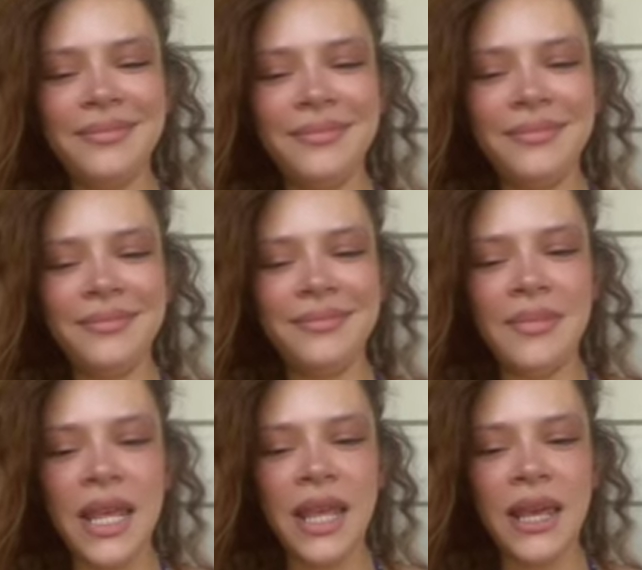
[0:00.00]
Right,
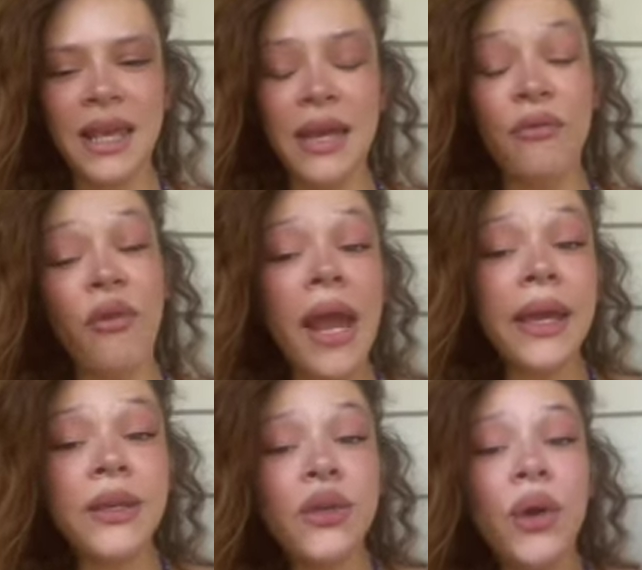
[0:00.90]
you gotta watch who
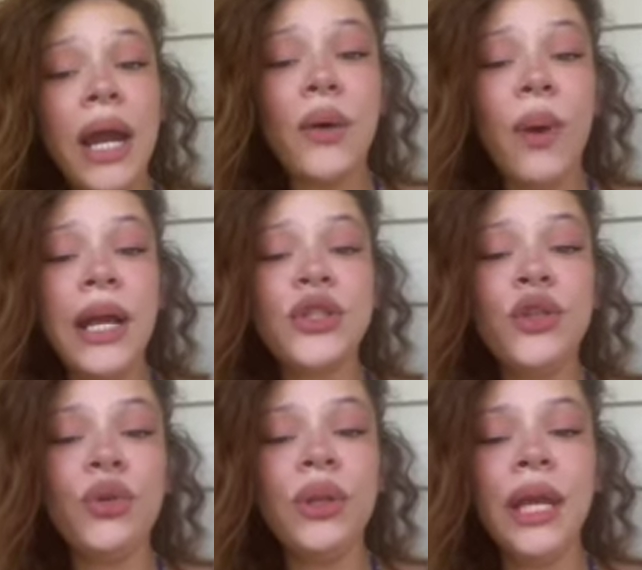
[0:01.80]
you let do your
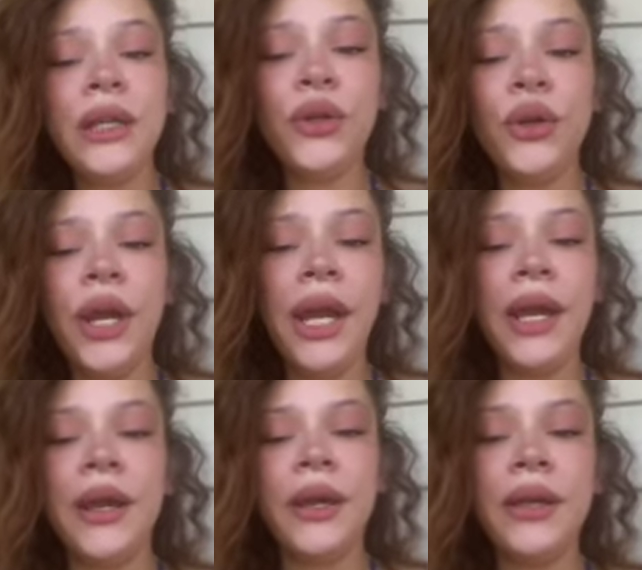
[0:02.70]
hair. People are
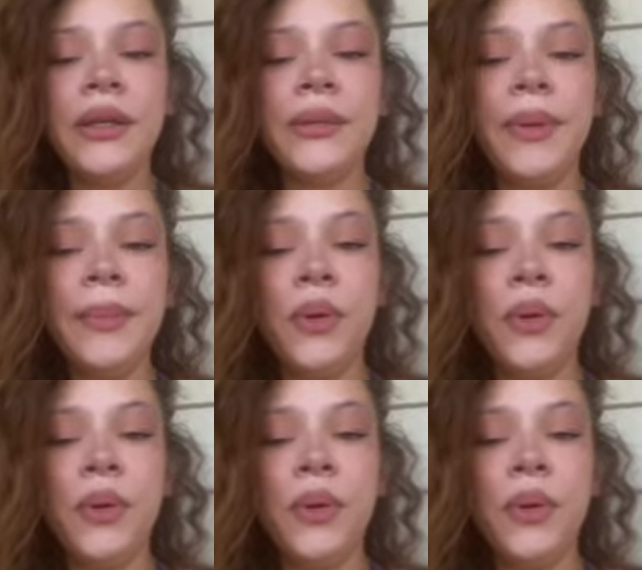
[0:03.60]
real haters.